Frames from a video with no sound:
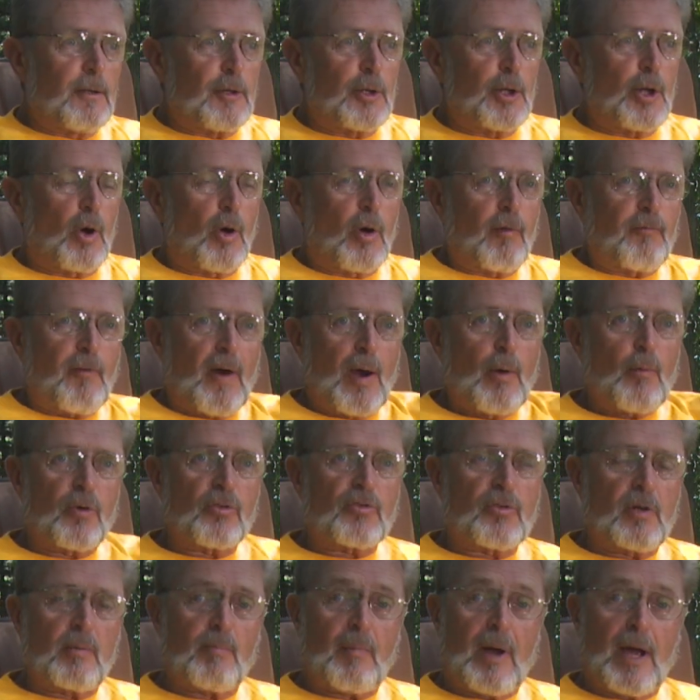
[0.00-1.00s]
You know, if I
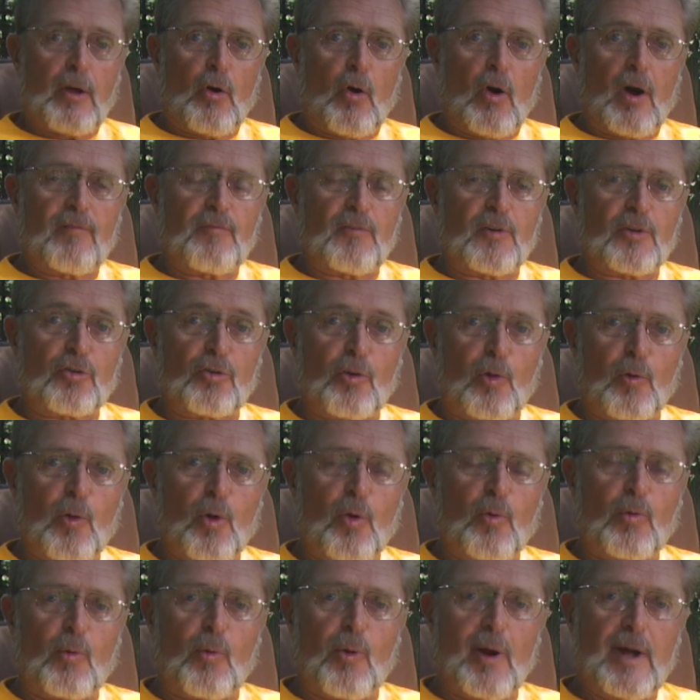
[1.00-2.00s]
was in my office
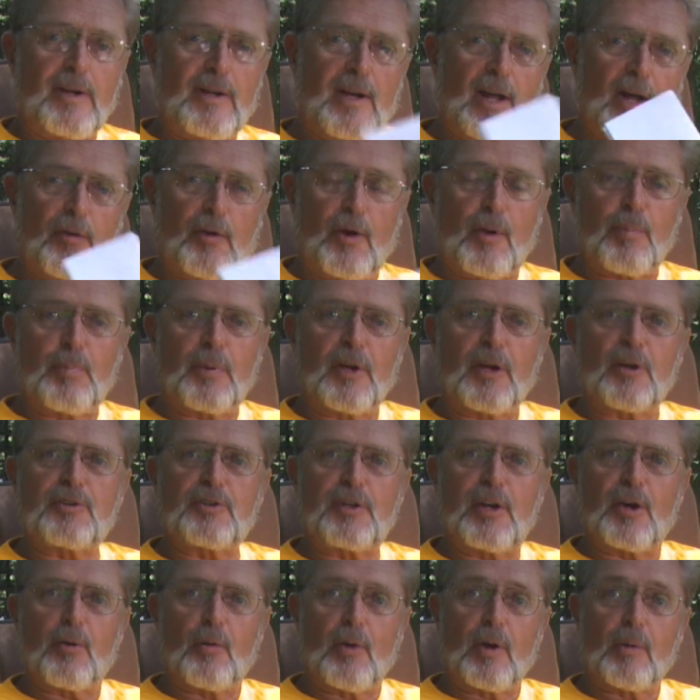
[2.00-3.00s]
alone right now, there'd be a
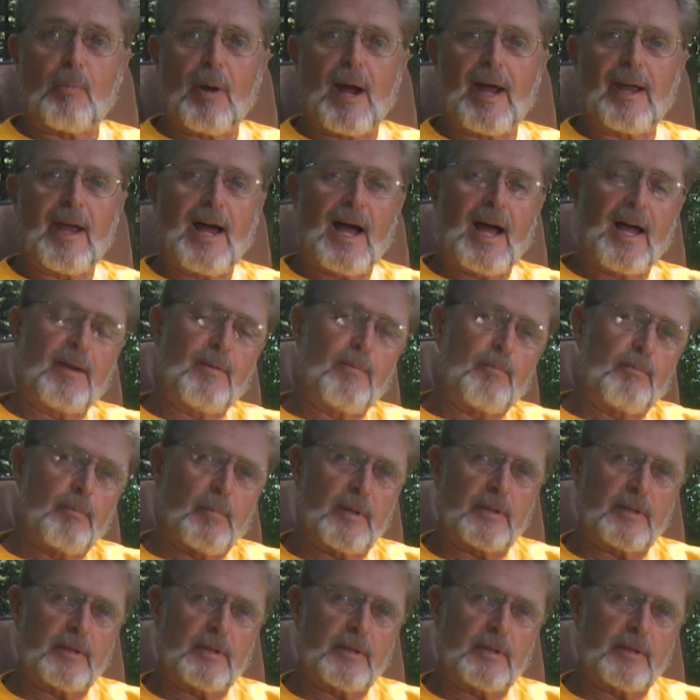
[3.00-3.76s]
tear in my eye,